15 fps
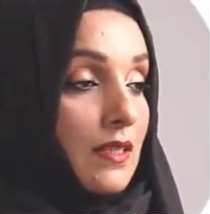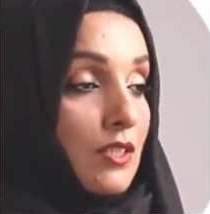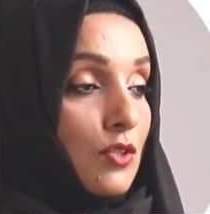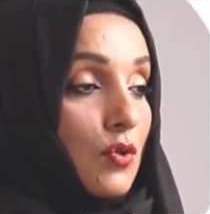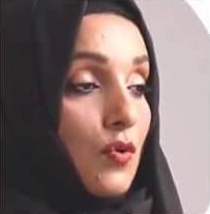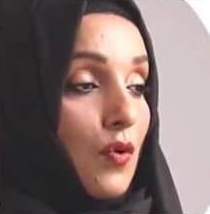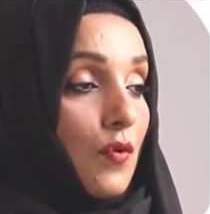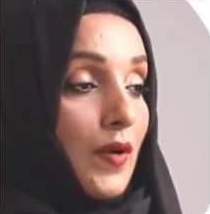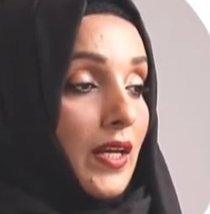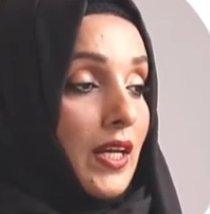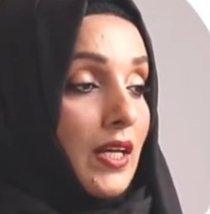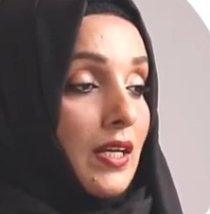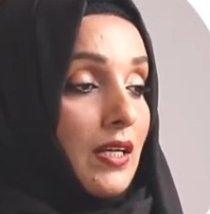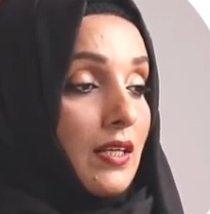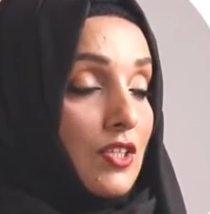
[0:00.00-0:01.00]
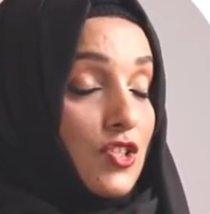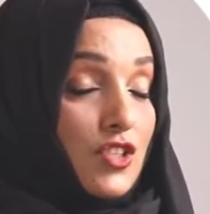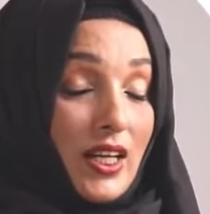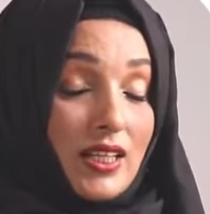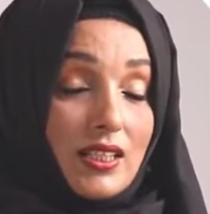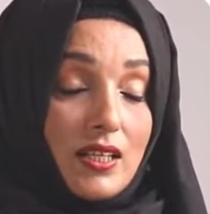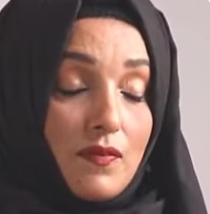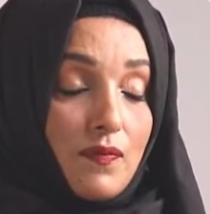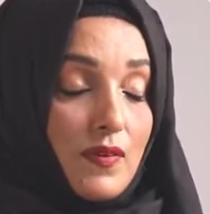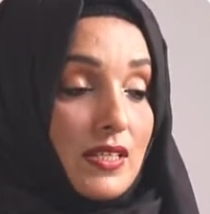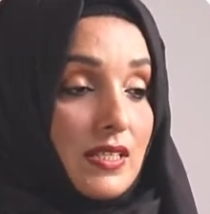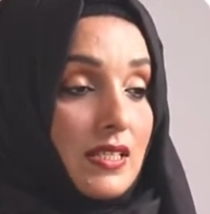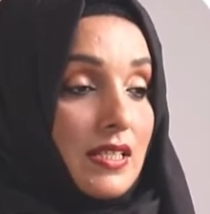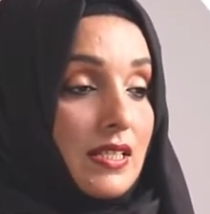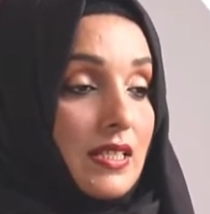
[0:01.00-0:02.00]
So when I check the
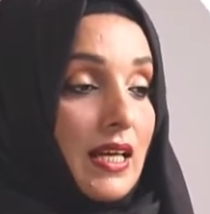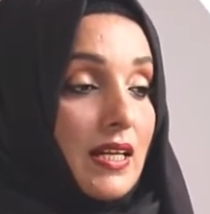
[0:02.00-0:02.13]
references,